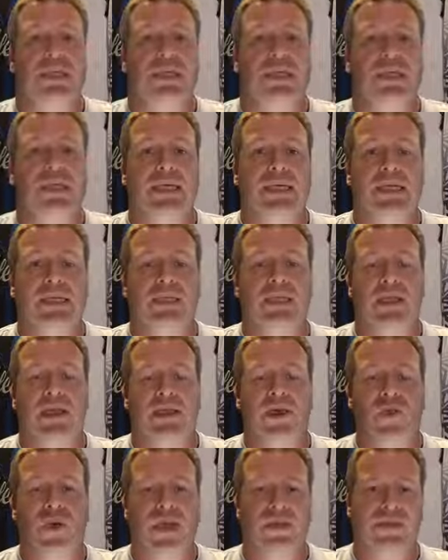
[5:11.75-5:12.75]
And so
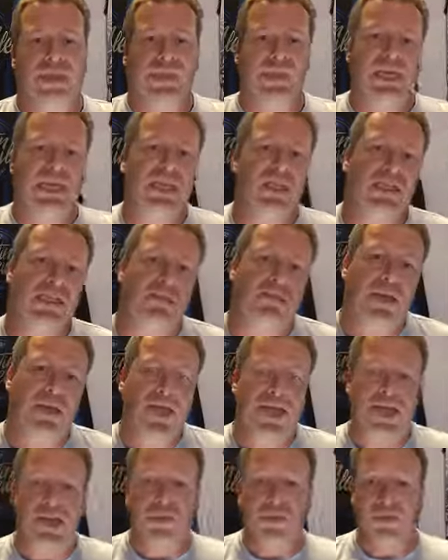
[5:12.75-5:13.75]
he will have a static
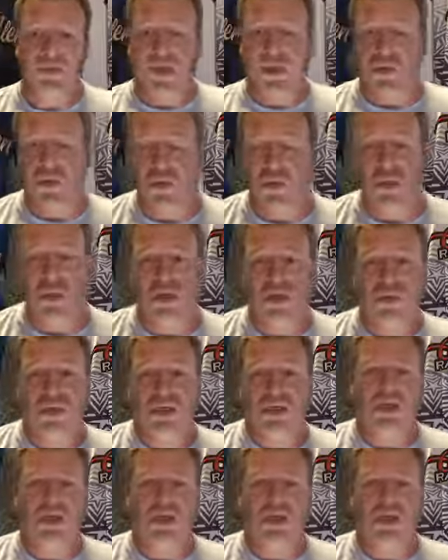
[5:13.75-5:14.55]
display up as well.